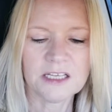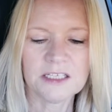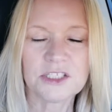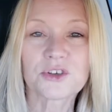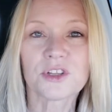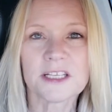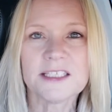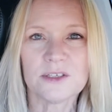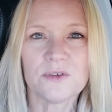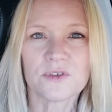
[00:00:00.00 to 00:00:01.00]
sterling
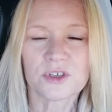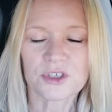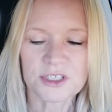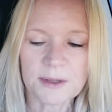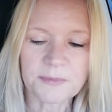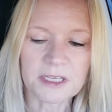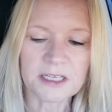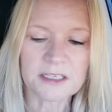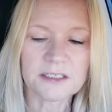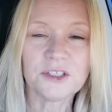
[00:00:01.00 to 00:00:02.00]
silver or
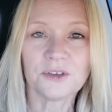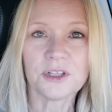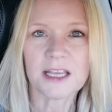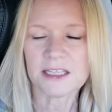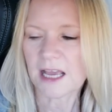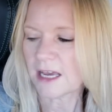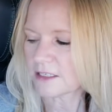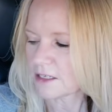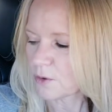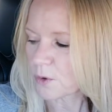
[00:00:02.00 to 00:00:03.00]
something, you know, like that,
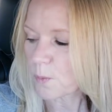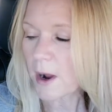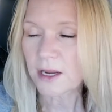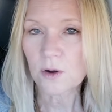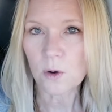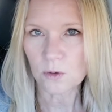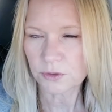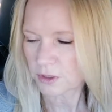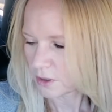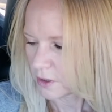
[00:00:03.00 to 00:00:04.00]
or white gold.
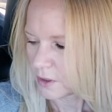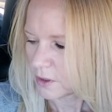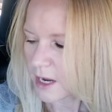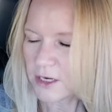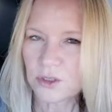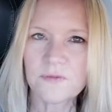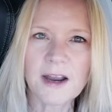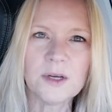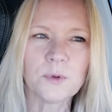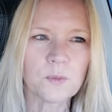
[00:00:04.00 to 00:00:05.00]
I do
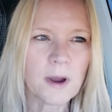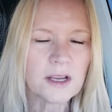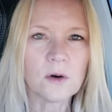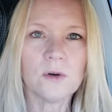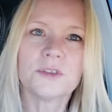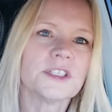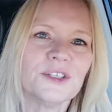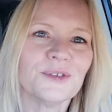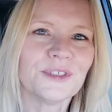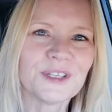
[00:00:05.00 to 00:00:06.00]
fine with white gold
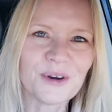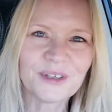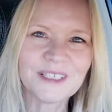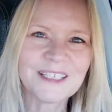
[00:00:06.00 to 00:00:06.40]
too. So,